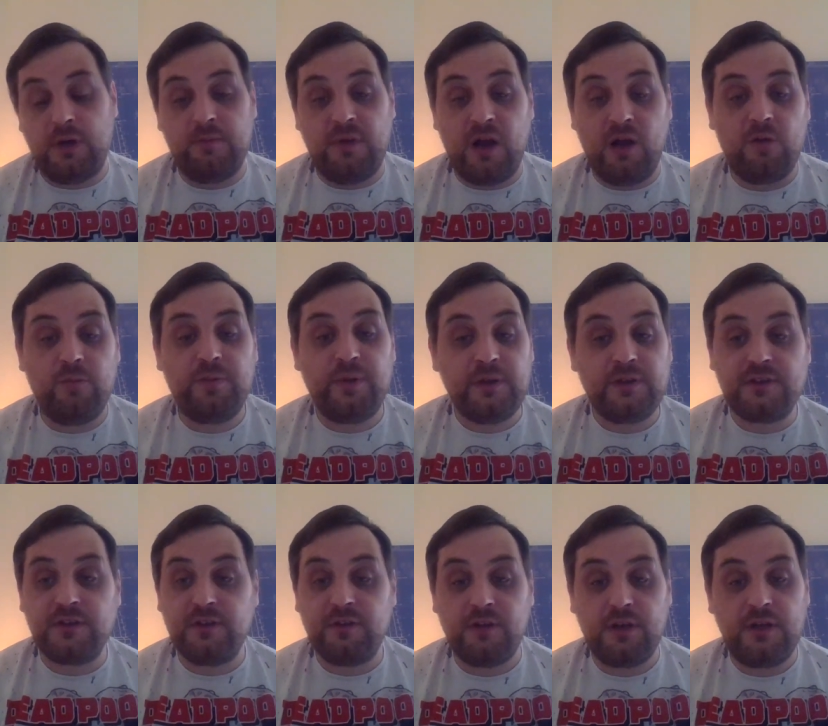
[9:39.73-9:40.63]
I'm hoping
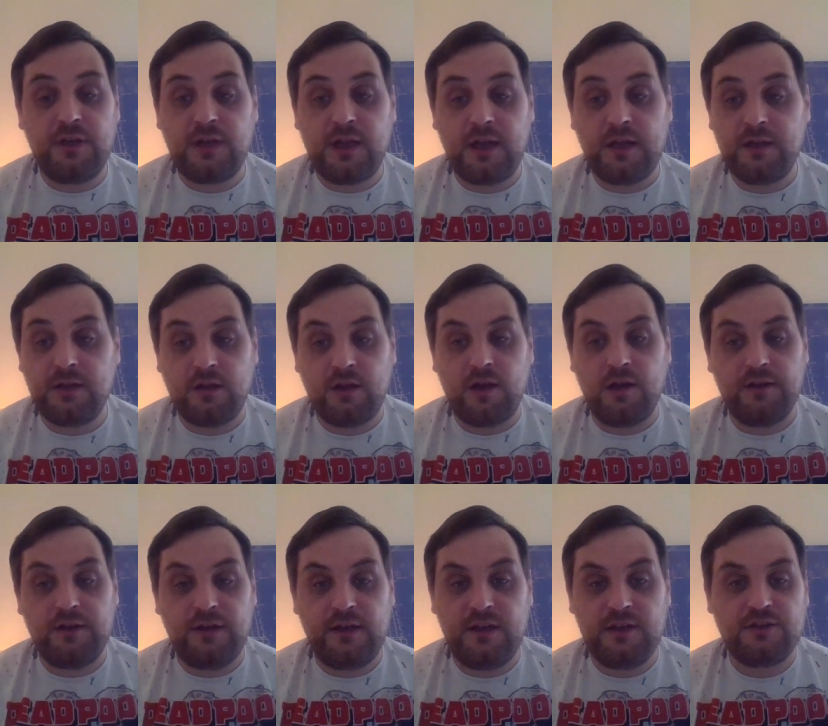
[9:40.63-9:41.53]
tonight that
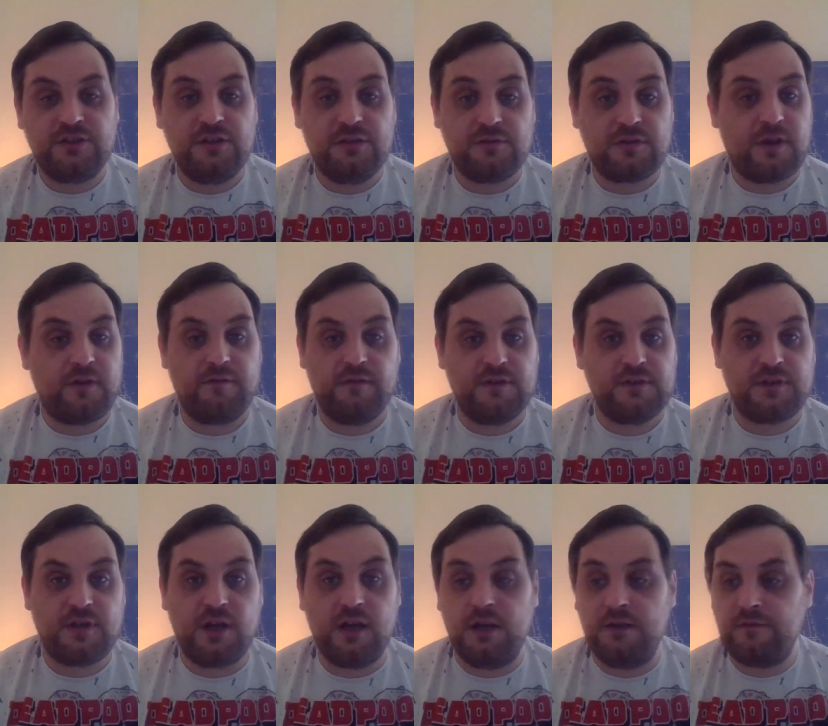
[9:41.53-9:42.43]
all the issues are
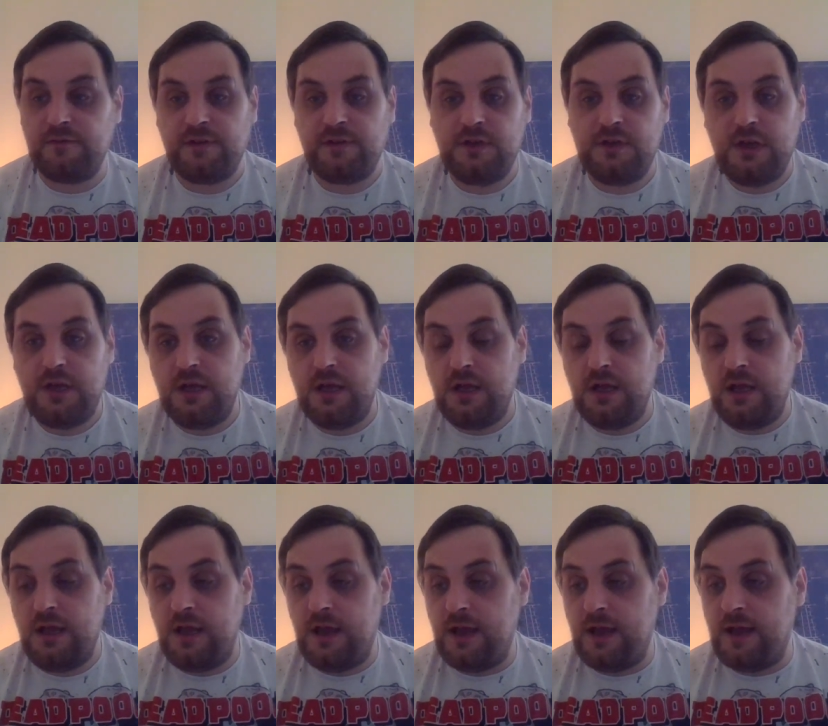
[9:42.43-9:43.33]
resolved.
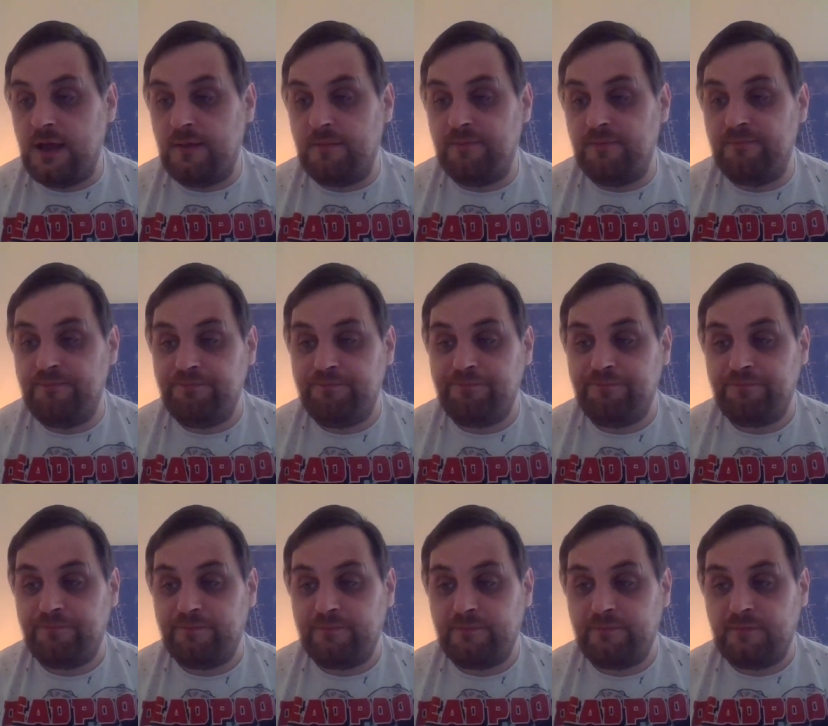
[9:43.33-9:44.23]
Um,
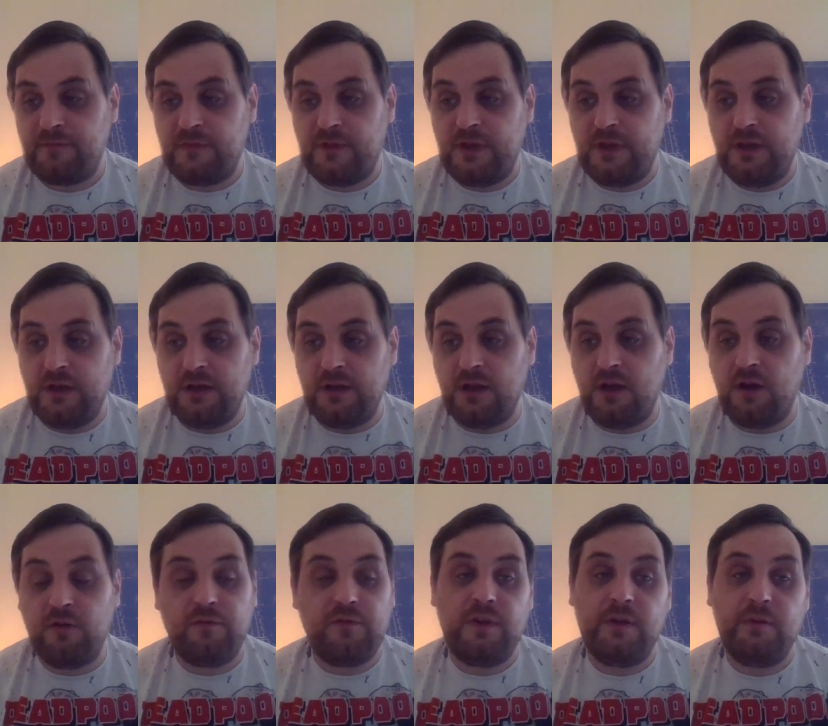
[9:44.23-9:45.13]
and
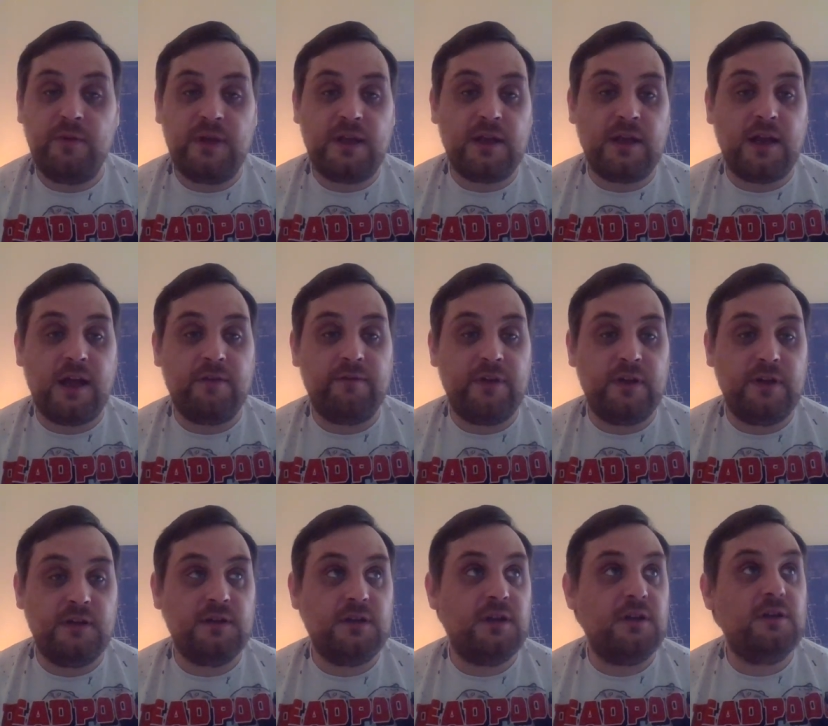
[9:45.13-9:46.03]
hopefully we can have
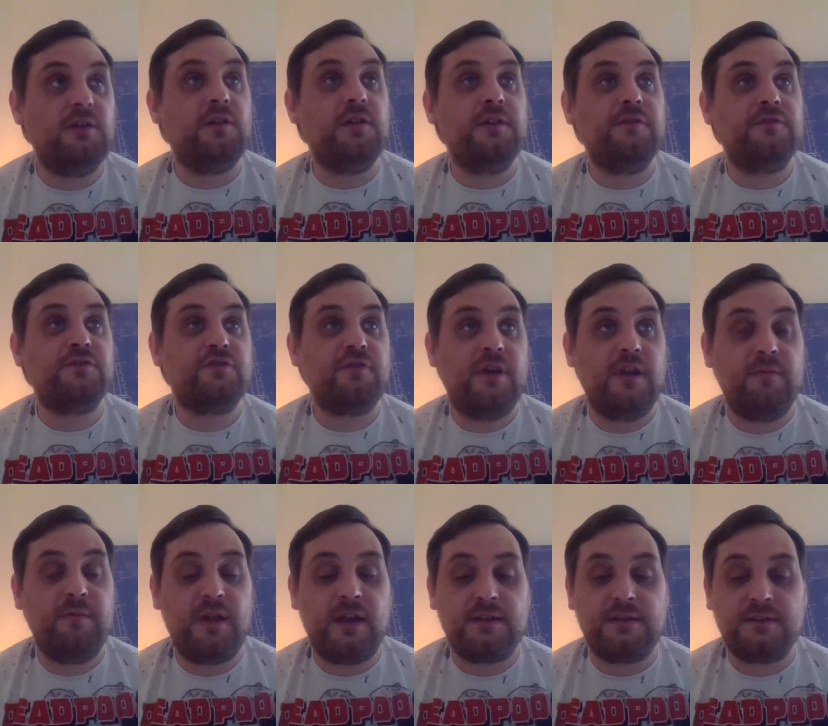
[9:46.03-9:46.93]
a, a live
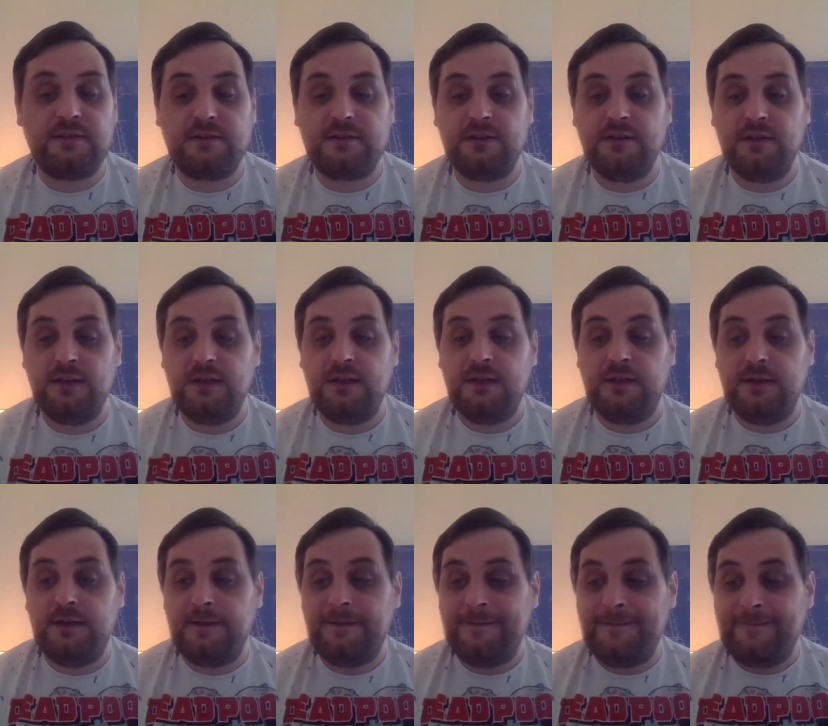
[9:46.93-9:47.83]
stream that's
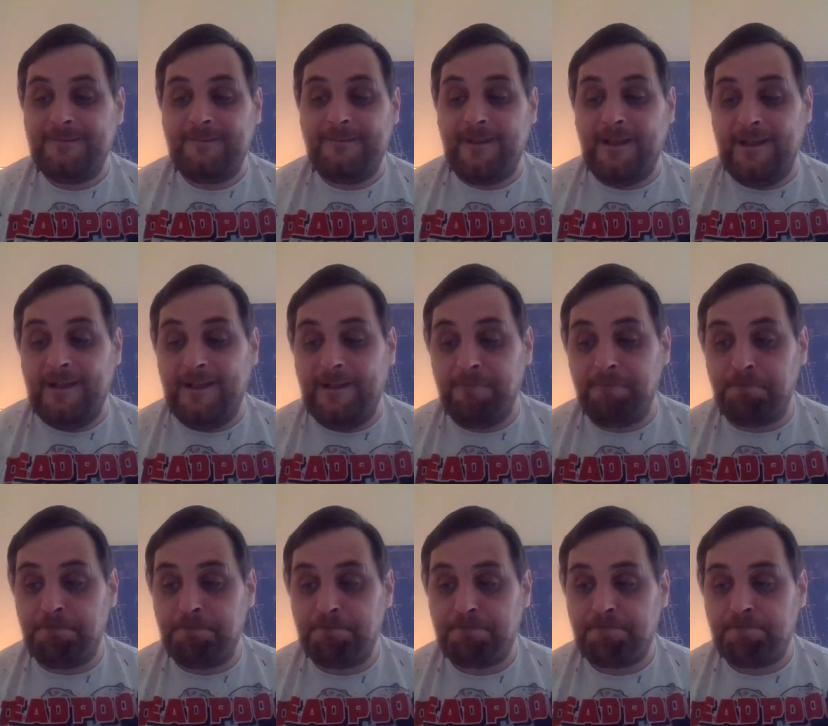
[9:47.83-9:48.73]

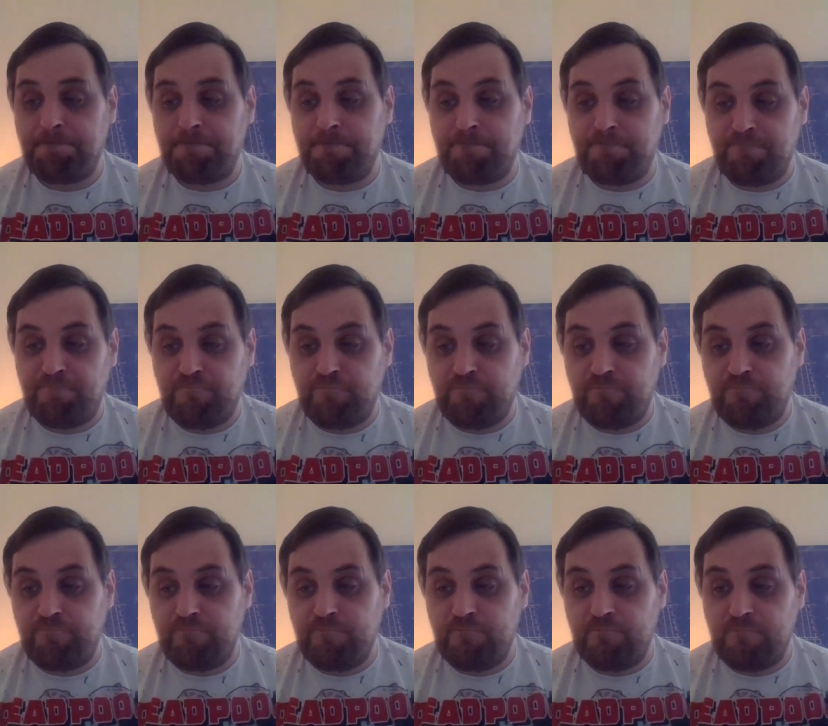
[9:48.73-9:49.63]
um,
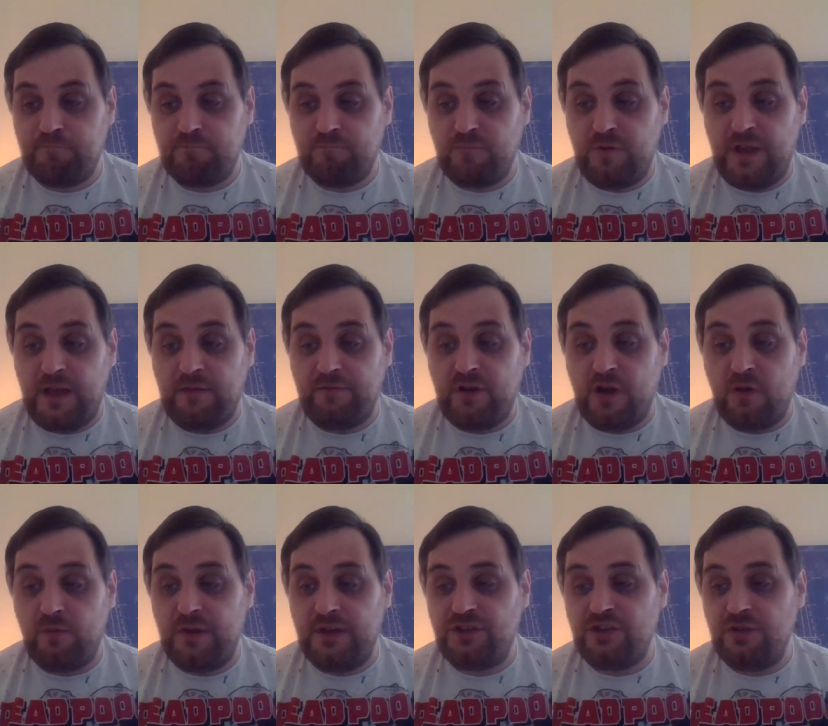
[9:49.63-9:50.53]
we have
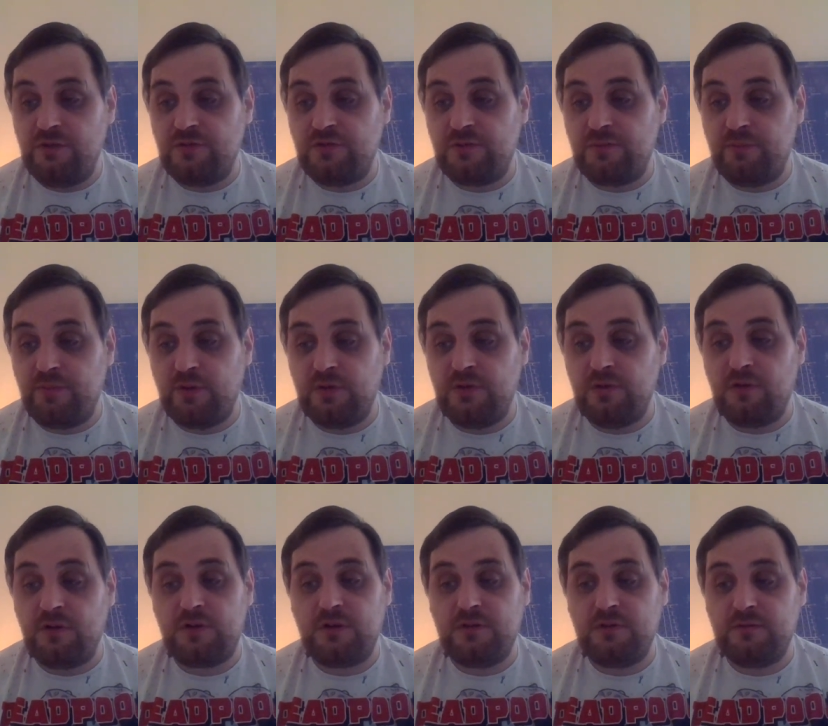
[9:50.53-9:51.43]
no issues. But
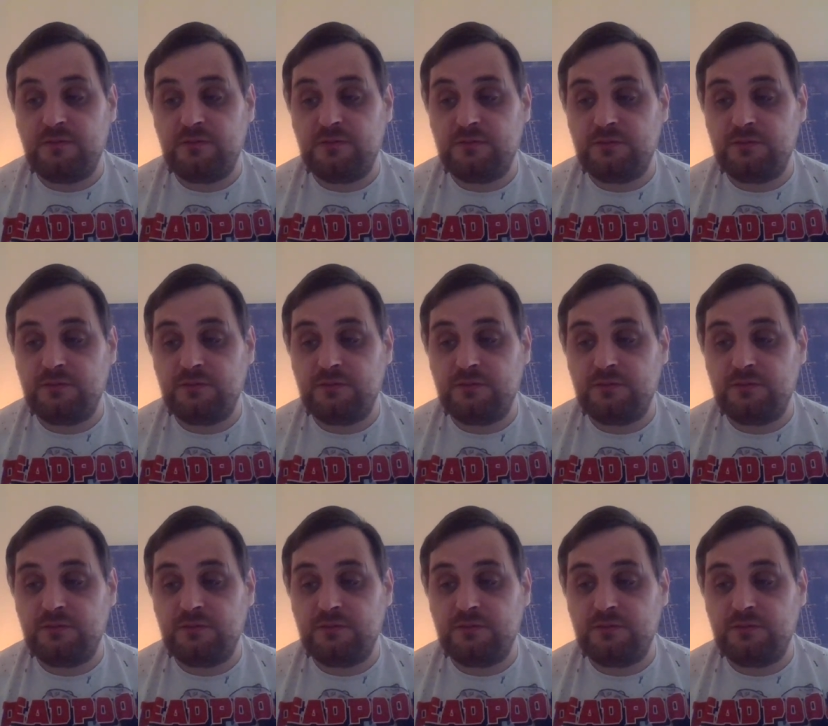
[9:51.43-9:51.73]
look,